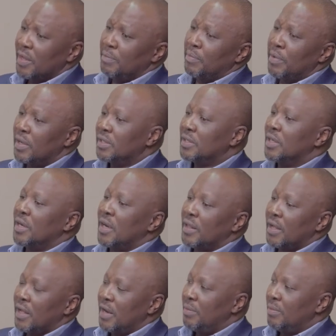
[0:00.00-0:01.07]
then brings in
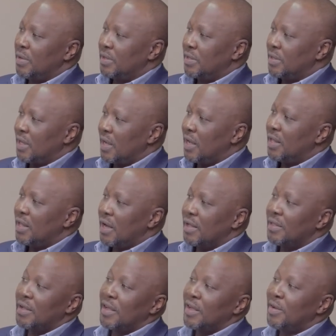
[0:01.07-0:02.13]
another element. And the
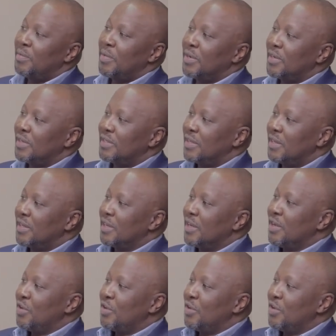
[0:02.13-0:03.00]
other element is that